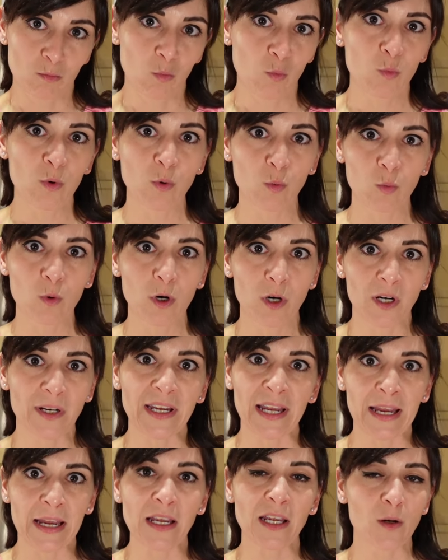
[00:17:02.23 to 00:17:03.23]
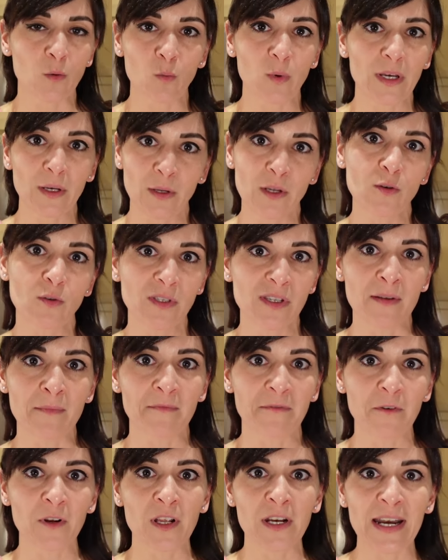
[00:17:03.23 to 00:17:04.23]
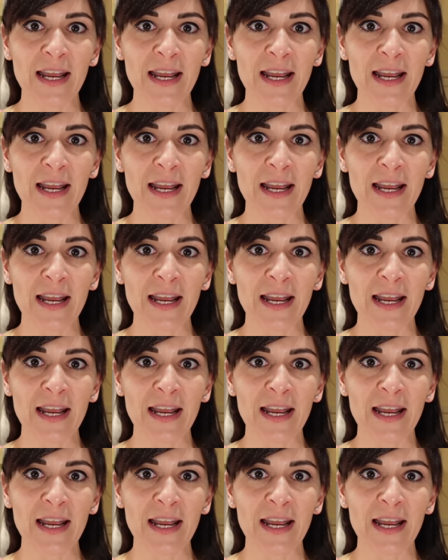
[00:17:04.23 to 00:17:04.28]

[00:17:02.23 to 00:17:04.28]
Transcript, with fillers: were working and we'd use them for the